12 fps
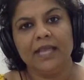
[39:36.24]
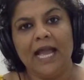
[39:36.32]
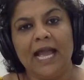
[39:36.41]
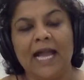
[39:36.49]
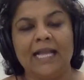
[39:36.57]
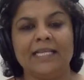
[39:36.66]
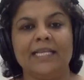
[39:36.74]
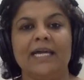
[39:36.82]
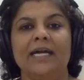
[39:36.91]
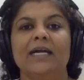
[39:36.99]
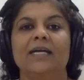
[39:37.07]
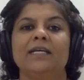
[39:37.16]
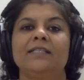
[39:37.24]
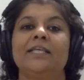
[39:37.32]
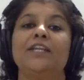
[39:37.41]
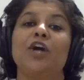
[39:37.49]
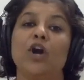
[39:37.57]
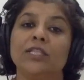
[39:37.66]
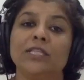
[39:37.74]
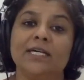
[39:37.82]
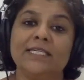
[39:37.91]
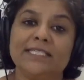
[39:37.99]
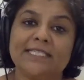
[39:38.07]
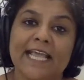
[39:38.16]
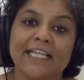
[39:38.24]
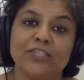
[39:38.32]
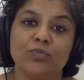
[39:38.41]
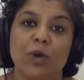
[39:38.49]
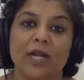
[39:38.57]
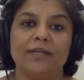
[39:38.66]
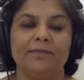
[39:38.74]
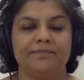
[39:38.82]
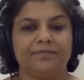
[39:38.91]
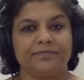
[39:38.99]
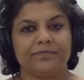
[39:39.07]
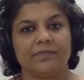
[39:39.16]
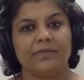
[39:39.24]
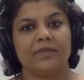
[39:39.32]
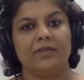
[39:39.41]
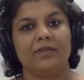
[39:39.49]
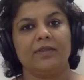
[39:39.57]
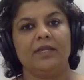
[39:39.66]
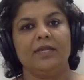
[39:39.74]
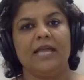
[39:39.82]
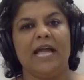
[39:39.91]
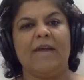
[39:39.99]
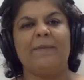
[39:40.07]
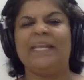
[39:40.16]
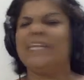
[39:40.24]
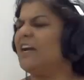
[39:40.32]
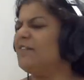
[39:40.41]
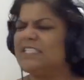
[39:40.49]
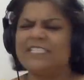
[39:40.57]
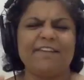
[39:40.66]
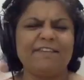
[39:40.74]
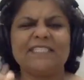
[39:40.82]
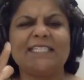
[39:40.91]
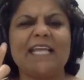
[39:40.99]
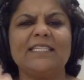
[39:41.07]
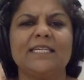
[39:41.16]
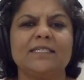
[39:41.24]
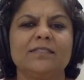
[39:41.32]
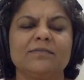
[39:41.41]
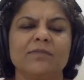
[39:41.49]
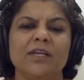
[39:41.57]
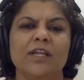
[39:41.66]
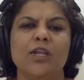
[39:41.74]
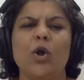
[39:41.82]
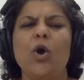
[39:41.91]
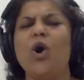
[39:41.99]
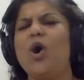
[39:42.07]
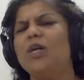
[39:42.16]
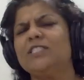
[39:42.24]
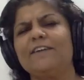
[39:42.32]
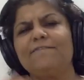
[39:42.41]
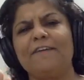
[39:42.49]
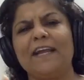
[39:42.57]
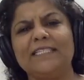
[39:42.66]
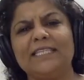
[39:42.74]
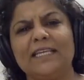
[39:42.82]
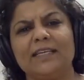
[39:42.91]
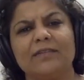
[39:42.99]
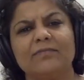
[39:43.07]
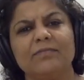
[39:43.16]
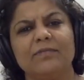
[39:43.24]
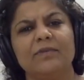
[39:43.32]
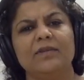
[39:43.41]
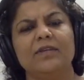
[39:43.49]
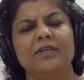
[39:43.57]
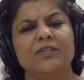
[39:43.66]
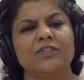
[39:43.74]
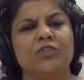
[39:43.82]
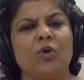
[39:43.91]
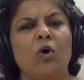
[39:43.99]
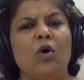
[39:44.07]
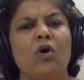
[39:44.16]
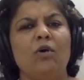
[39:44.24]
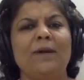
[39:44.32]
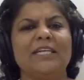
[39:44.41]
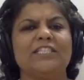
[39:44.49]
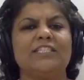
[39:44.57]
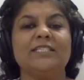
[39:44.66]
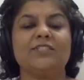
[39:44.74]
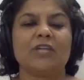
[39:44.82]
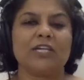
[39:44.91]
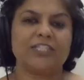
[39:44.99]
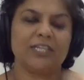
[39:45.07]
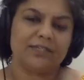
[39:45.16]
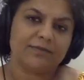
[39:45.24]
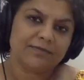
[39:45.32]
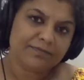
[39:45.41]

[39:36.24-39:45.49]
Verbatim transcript: And uh, the northern states won. America was devastated, lots of fighting, so much destruction.